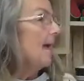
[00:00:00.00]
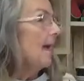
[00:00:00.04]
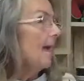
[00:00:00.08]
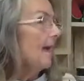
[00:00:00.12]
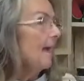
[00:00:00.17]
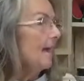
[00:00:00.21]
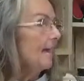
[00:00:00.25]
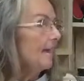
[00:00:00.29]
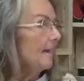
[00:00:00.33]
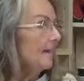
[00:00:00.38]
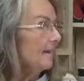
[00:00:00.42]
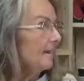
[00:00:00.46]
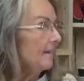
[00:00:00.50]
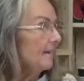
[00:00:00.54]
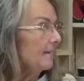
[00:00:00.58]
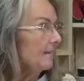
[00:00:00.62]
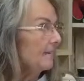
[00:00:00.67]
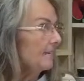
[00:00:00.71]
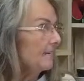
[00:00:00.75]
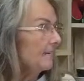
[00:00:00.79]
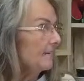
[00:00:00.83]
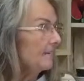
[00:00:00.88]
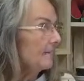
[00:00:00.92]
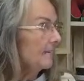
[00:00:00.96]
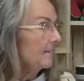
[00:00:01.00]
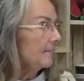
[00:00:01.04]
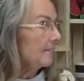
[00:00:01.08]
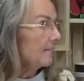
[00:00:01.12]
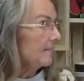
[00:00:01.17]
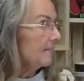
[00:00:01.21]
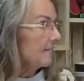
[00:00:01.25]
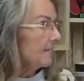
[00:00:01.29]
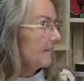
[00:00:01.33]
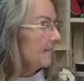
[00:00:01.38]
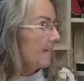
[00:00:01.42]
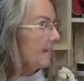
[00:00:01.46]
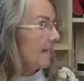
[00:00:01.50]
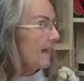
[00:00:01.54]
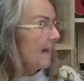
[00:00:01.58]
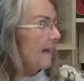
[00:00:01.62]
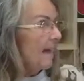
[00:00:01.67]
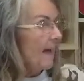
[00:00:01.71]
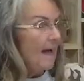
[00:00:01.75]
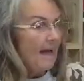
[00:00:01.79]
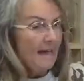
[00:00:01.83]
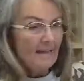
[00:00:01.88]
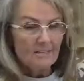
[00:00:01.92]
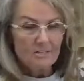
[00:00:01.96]
And
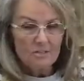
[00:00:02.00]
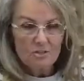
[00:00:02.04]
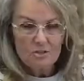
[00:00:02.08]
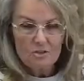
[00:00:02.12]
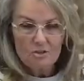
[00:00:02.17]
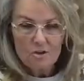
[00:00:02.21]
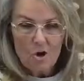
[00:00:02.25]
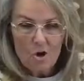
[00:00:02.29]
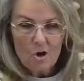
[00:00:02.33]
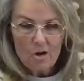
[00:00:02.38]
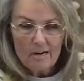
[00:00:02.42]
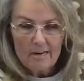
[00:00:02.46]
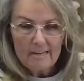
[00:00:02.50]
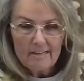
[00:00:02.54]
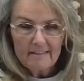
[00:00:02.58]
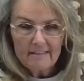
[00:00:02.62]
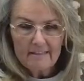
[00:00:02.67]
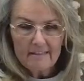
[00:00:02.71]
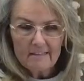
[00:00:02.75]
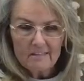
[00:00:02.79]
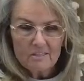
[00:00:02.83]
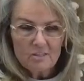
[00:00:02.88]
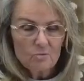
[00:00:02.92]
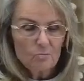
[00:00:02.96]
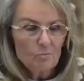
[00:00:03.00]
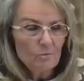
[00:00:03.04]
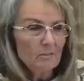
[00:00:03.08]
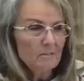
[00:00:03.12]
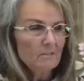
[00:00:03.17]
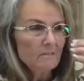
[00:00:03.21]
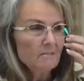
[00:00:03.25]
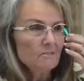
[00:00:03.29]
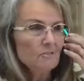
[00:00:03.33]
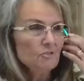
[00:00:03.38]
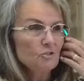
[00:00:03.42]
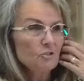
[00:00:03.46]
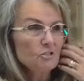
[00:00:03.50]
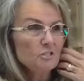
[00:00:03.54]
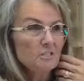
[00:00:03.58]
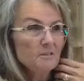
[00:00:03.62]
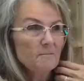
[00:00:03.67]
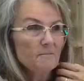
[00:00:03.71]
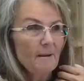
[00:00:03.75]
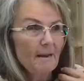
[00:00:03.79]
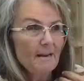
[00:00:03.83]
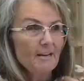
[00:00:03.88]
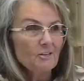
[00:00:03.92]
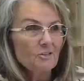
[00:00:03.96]
I started this one just to
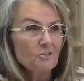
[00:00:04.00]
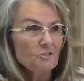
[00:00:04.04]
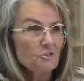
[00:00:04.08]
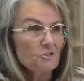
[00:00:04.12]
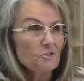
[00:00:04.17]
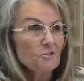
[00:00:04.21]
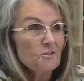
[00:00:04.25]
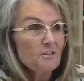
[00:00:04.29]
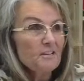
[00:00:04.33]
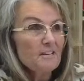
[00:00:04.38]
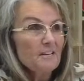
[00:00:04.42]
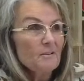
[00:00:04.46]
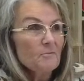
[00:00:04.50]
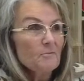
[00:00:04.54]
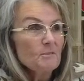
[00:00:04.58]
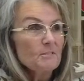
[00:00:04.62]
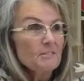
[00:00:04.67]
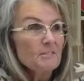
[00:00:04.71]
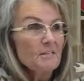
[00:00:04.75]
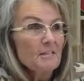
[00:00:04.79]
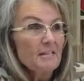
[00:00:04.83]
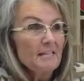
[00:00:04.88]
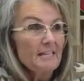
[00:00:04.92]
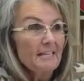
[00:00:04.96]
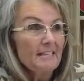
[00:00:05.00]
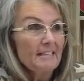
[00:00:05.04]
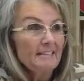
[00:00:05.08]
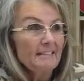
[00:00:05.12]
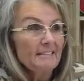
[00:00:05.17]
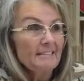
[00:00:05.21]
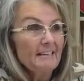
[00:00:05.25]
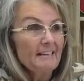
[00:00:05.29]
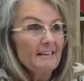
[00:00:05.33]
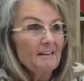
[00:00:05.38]
make sure that it was gonna